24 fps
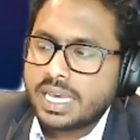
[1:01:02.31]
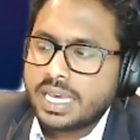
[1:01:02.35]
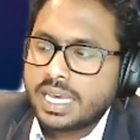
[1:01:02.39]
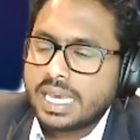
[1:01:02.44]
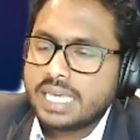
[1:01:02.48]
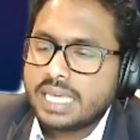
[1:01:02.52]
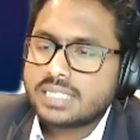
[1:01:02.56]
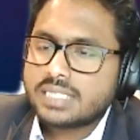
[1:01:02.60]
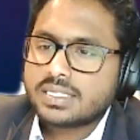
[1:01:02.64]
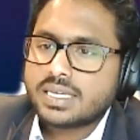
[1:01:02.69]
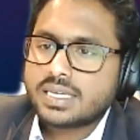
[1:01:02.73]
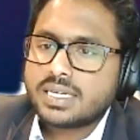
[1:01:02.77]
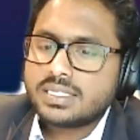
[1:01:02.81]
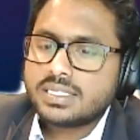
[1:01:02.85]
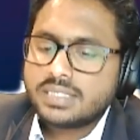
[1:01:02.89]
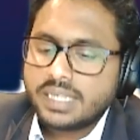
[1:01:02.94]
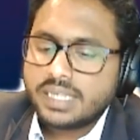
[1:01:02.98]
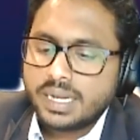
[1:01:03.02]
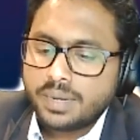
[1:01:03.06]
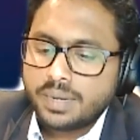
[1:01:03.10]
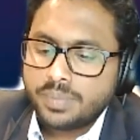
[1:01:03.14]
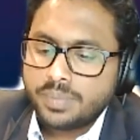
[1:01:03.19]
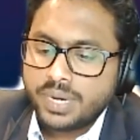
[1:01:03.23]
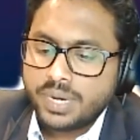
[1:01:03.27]
is
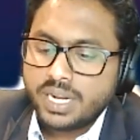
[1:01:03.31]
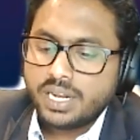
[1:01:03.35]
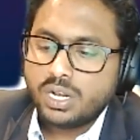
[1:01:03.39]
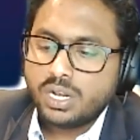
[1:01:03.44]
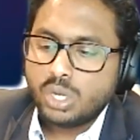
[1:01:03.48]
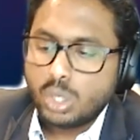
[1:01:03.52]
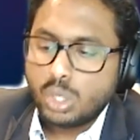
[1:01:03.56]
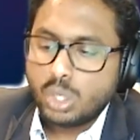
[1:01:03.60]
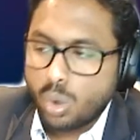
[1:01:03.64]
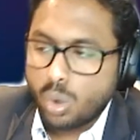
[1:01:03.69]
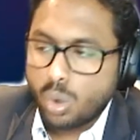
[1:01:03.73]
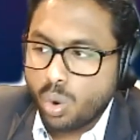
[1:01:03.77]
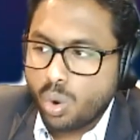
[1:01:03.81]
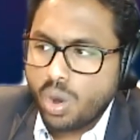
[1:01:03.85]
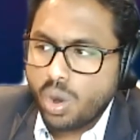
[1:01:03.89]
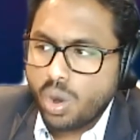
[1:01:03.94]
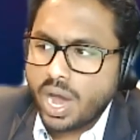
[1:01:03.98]
considerably low,